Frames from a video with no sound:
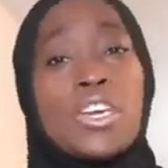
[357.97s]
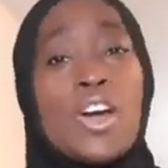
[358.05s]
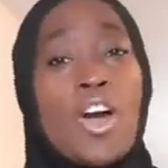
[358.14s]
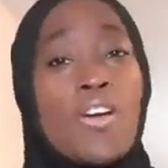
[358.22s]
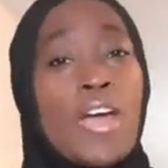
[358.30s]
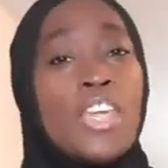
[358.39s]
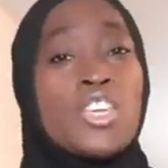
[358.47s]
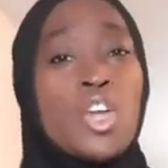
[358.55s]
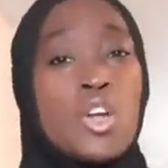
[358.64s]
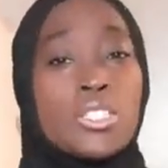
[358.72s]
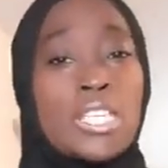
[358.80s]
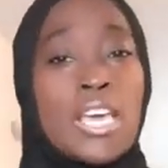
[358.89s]
All right,
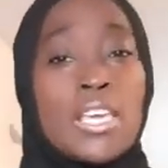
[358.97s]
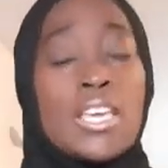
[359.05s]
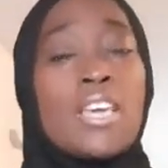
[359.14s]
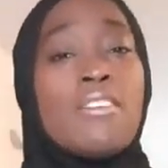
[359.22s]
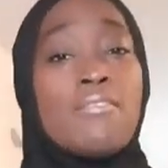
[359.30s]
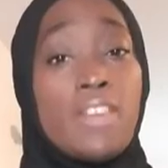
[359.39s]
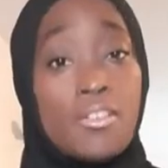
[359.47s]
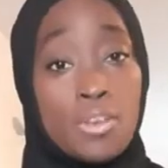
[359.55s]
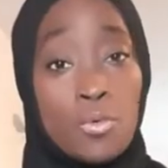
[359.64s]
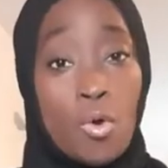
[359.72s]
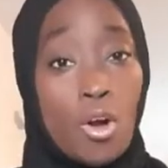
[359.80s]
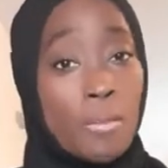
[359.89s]
y'all stay very
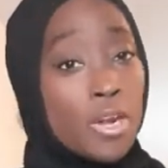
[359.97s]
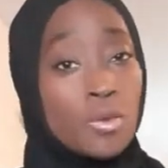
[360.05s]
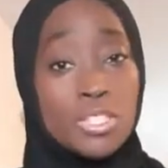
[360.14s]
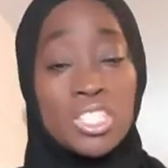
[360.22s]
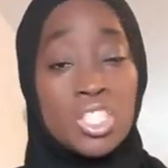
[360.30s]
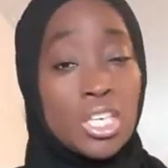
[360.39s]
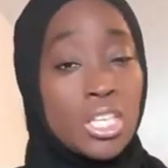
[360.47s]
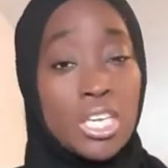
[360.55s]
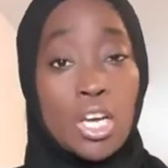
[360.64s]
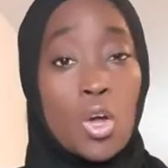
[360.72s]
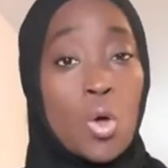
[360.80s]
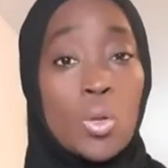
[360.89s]
warm. I know it's chilly
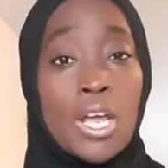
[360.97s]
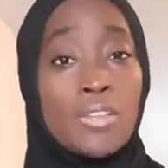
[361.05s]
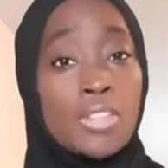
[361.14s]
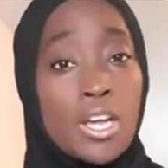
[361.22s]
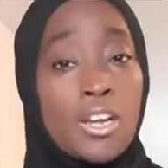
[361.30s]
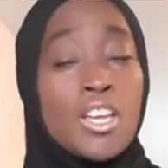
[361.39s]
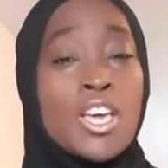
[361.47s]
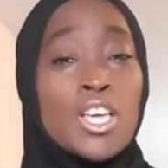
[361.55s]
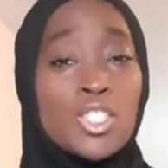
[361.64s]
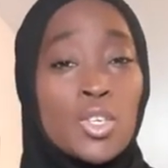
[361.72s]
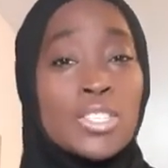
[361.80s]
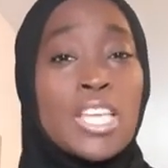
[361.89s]
and cold out there,
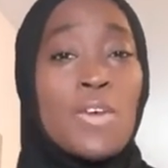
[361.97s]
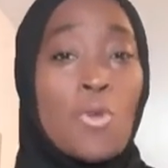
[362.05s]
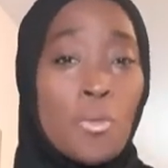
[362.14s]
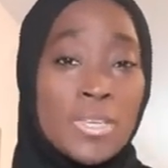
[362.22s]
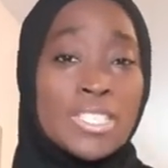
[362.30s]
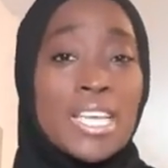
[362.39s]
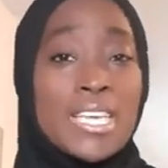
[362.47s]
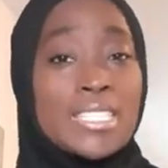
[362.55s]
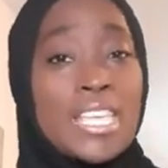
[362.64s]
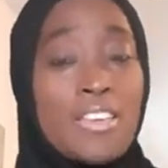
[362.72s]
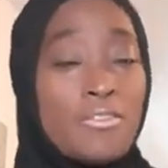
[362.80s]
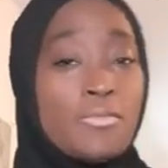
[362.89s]
so stay warm and stay
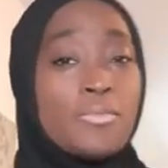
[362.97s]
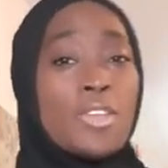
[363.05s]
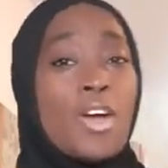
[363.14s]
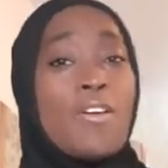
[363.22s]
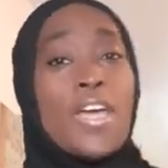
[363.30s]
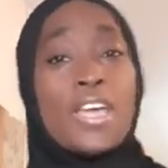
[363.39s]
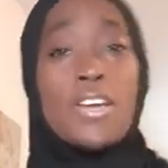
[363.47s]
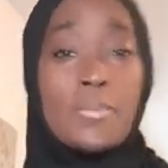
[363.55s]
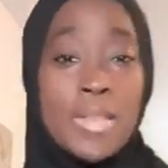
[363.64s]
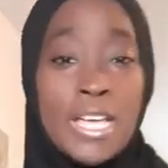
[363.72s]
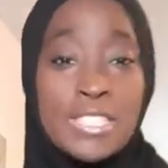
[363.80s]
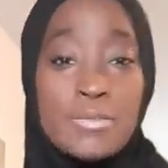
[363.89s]
safe. All right, God
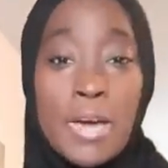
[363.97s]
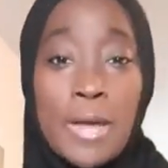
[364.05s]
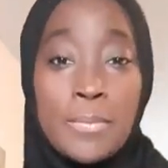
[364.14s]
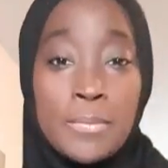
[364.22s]
bless. Bye.